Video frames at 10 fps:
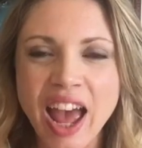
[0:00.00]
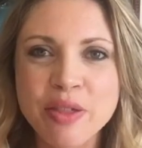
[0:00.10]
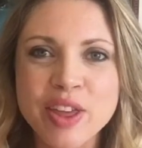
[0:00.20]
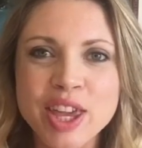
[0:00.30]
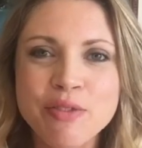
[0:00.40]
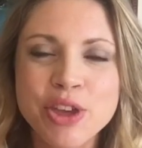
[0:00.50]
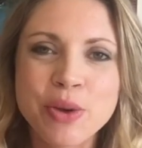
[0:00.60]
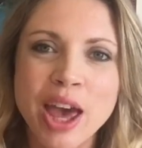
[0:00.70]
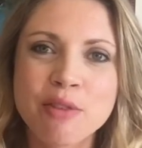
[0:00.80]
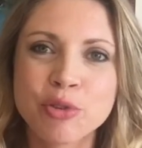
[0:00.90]
I think if you
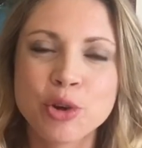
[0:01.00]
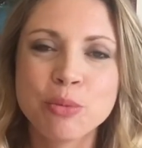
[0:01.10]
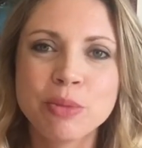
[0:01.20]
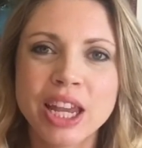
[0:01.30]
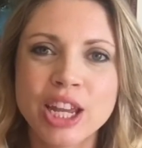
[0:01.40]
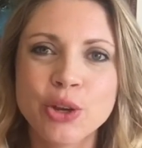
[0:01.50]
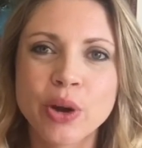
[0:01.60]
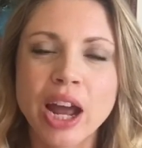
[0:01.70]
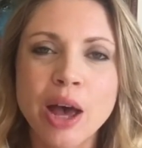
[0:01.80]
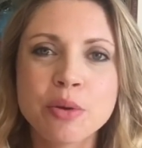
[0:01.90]
have room in your
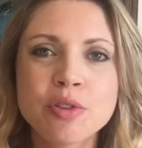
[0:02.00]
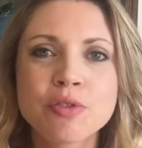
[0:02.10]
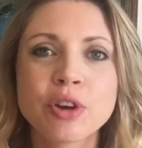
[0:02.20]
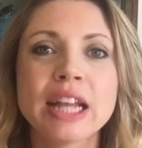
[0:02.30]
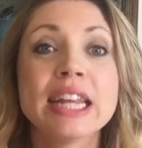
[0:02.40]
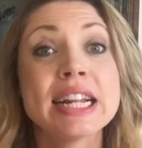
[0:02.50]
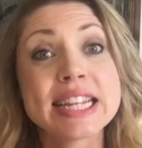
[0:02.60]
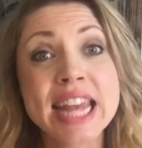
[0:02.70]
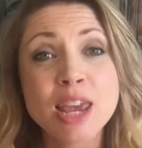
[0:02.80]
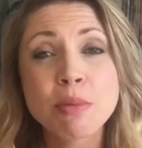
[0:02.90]
house for a little
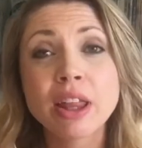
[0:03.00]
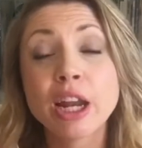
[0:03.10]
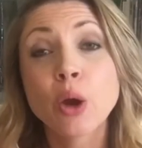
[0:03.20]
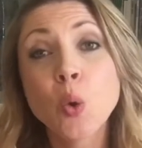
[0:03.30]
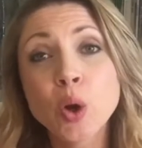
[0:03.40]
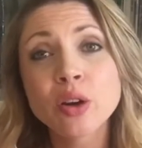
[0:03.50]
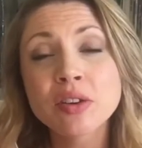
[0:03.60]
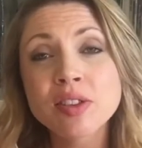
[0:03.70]
table in a corner